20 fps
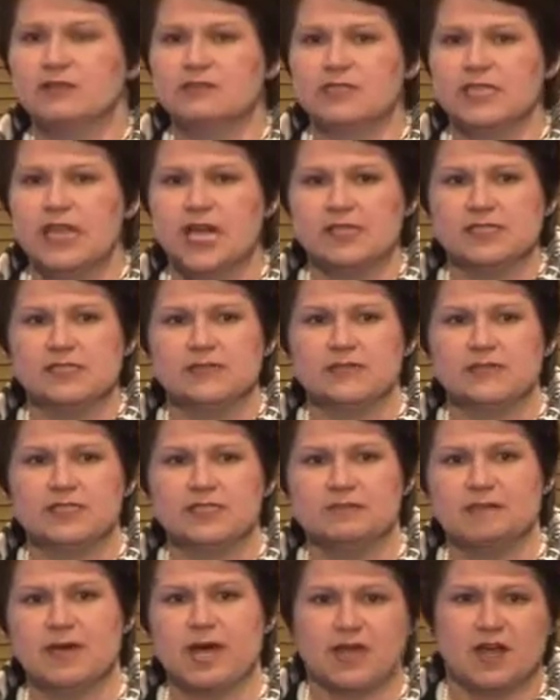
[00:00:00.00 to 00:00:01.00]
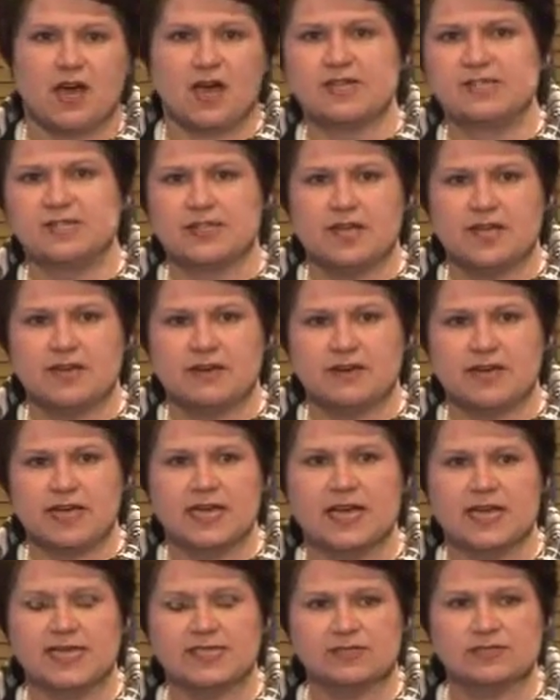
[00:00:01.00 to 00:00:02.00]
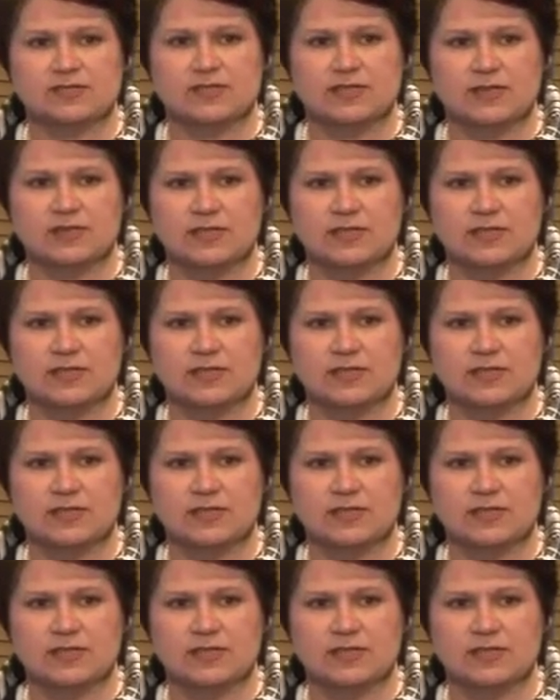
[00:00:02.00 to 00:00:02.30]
Townsville to Mount Isa area has also